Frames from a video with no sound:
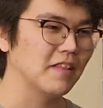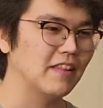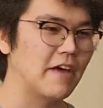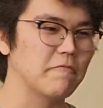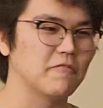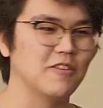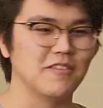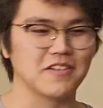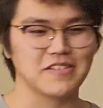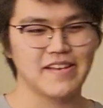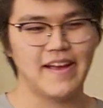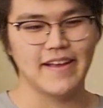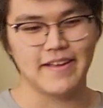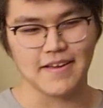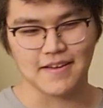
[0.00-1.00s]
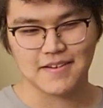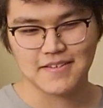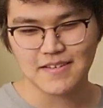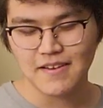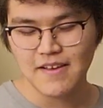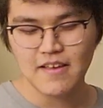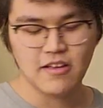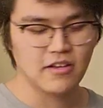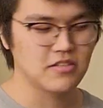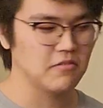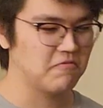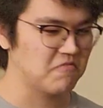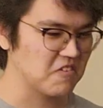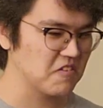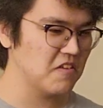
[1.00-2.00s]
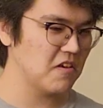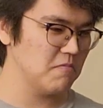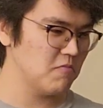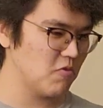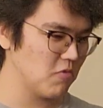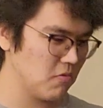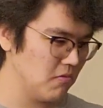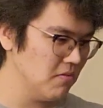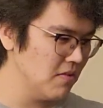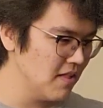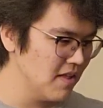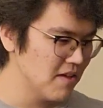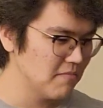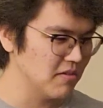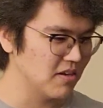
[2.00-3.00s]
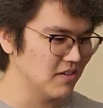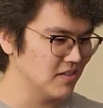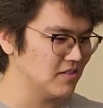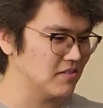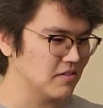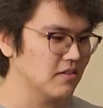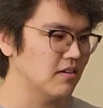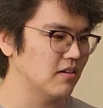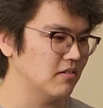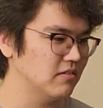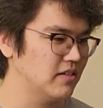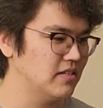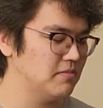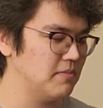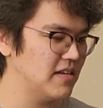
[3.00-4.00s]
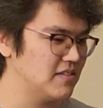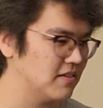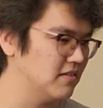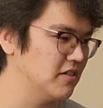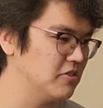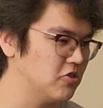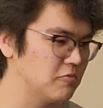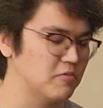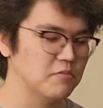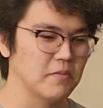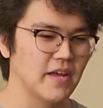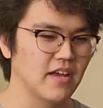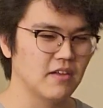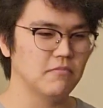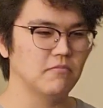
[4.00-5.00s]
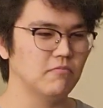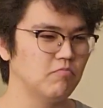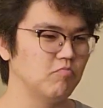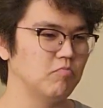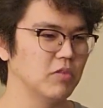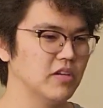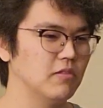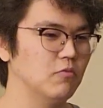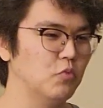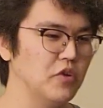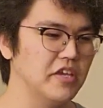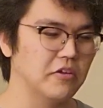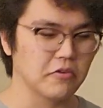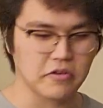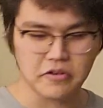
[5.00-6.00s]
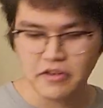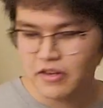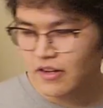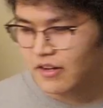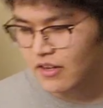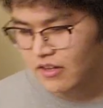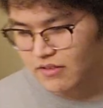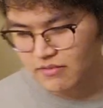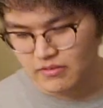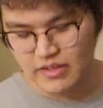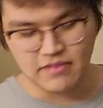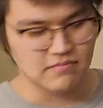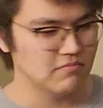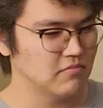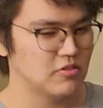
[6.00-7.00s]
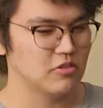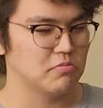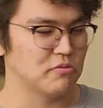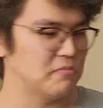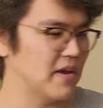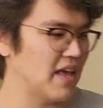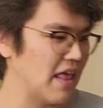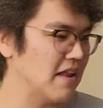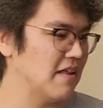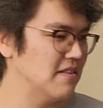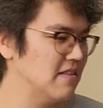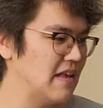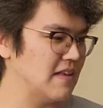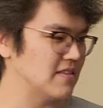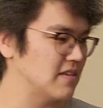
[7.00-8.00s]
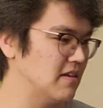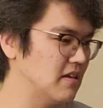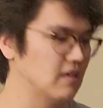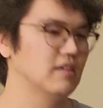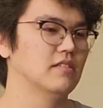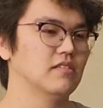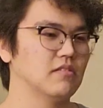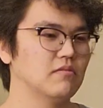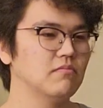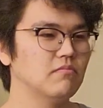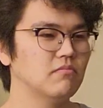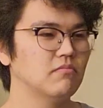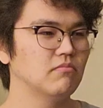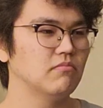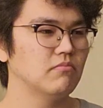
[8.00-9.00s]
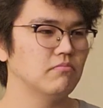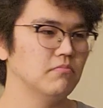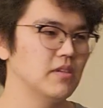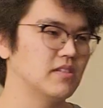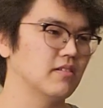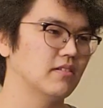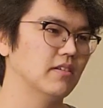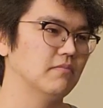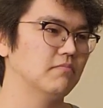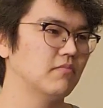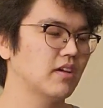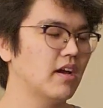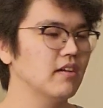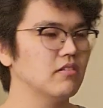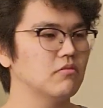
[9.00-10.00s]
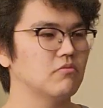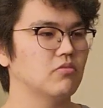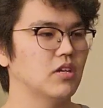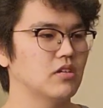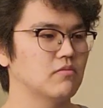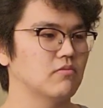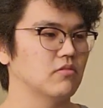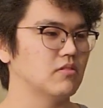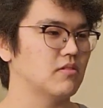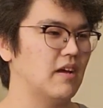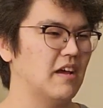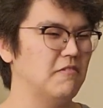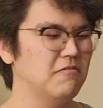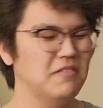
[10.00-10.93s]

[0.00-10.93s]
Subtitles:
left to their sidekicks. Except for the Immortal, because he's basically Superman, but weaker. And Superman in DC is basically kind of transfers,